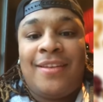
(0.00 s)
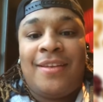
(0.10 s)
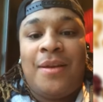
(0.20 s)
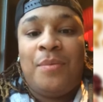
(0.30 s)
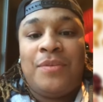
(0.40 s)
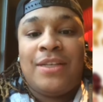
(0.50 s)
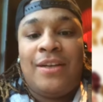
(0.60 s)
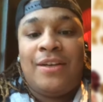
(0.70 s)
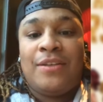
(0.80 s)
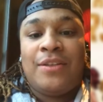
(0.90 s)
Come to,
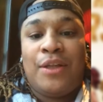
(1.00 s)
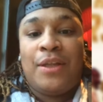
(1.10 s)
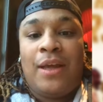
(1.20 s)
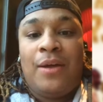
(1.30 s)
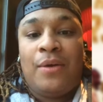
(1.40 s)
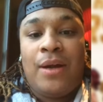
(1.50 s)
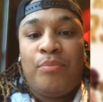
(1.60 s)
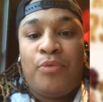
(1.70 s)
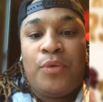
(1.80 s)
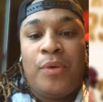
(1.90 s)
oh, oh, come
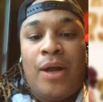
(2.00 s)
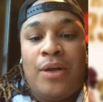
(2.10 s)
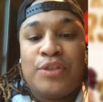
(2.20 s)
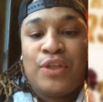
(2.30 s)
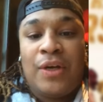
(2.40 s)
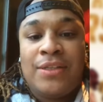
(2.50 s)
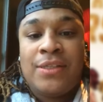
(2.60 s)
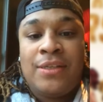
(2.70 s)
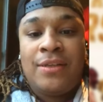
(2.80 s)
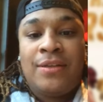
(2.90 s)
through, All Star.
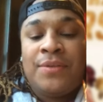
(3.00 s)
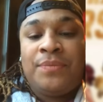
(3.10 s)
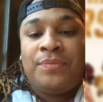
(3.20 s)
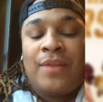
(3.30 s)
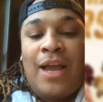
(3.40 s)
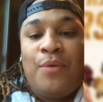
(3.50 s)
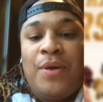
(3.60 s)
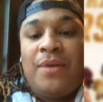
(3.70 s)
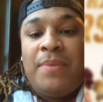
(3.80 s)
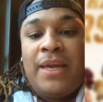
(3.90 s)
I
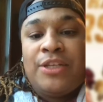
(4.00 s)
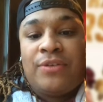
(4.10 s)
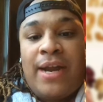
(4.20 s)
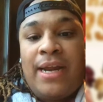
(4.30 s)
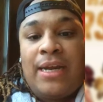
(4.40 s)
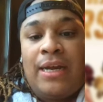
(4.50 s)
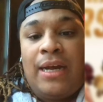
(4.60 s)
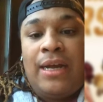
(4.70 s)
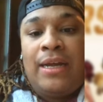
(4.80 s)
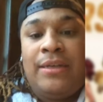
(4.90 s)
will be at
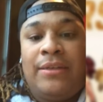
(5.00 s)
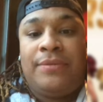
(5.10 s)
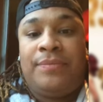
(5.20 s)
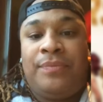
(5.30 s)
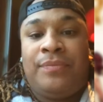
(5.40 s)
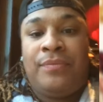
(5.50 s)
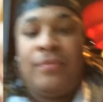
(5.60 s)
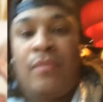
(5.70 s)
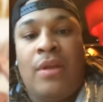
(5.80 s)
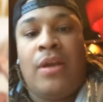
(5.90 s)
DragCon.
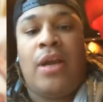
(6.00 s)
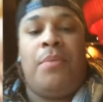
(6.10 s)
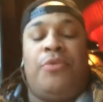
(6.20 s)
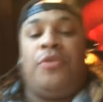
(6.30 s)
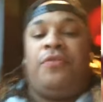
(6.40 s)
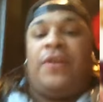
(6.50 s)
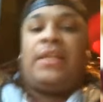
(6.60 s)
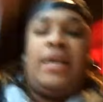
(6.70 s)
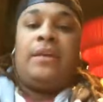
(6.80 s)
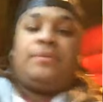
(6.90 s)
Come through, Philly.